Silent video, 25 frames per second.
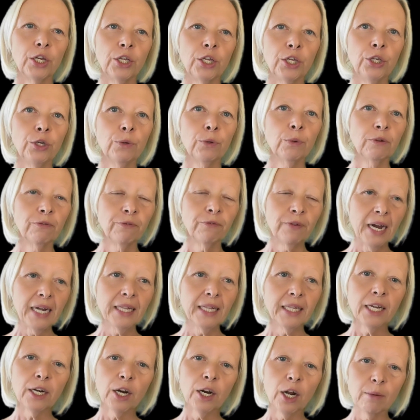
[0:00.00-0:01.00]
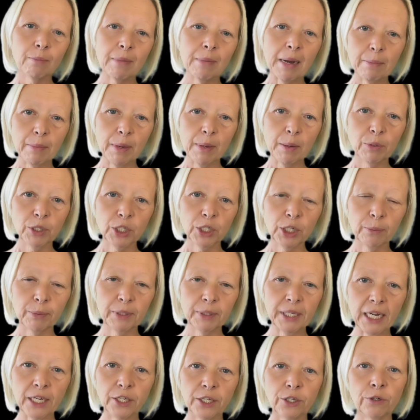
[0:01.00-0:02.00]
You will find that on my membership
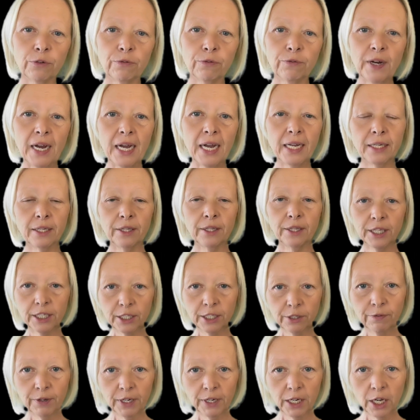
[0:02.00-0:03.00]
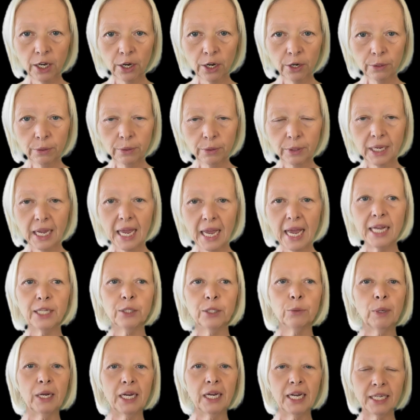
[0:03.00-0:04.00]
site. You'll find this video
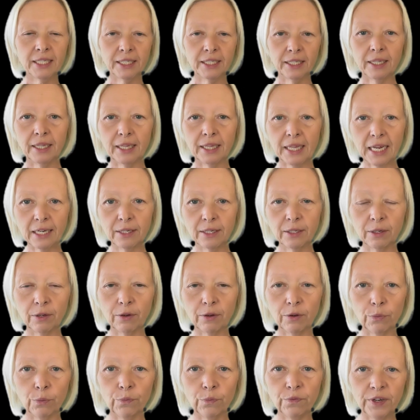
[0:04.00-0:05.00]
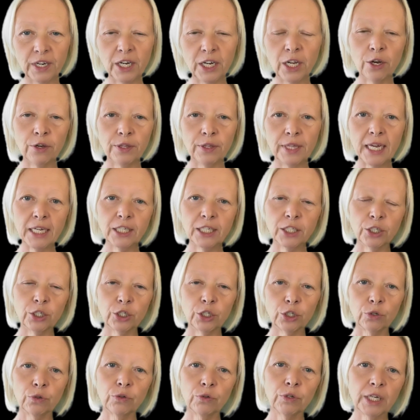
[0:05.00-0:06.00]
as well as that video that
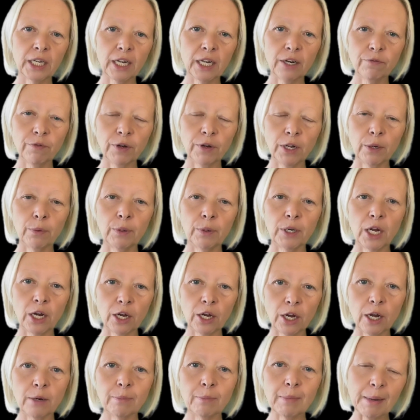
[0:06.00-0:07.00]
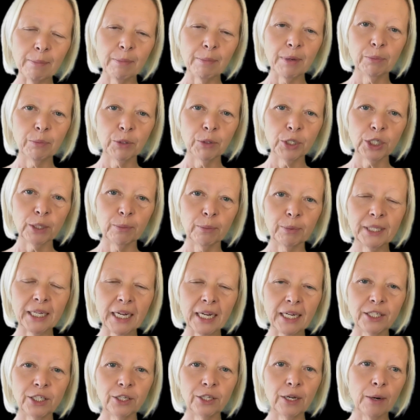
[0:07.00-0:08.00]
children can follow along on my membership
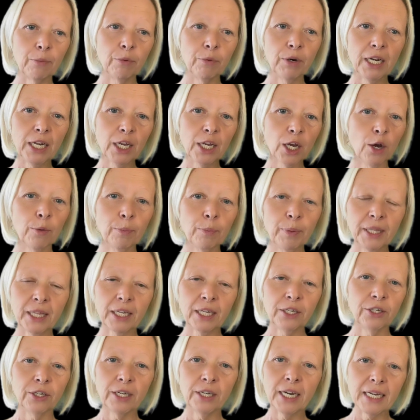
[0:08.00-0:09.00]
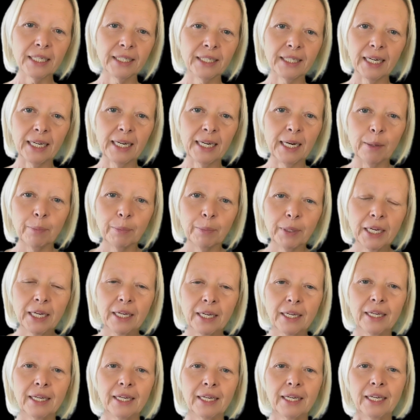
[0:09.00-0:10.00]
site. So I'm really hoping that you guys sign up.
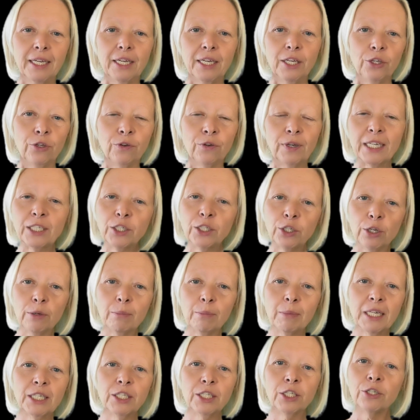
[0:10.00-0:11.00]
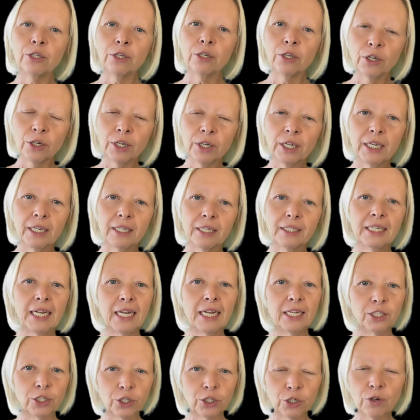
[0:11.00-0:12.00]
You get 2 months to look at it
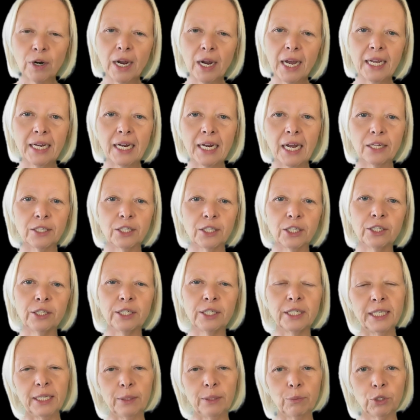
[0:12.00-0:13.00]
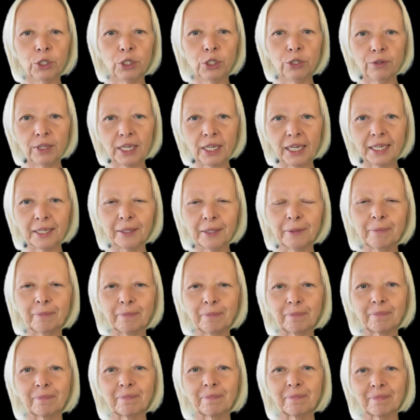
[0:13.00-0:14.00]
and to try it out and to see what you think.
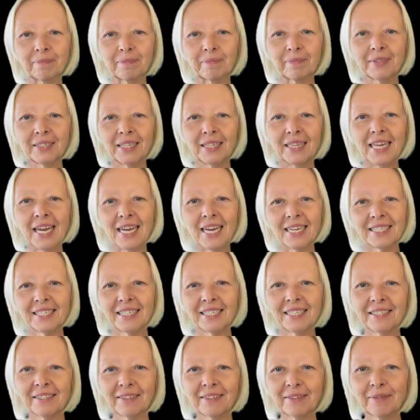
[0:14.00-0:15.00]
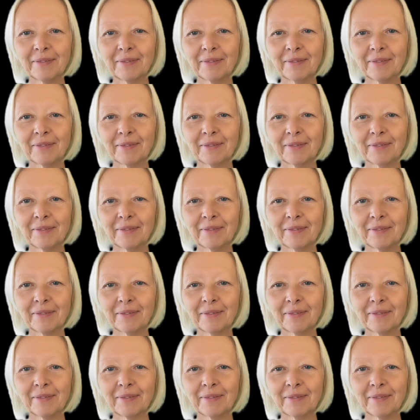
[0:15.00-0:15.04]
Thanks.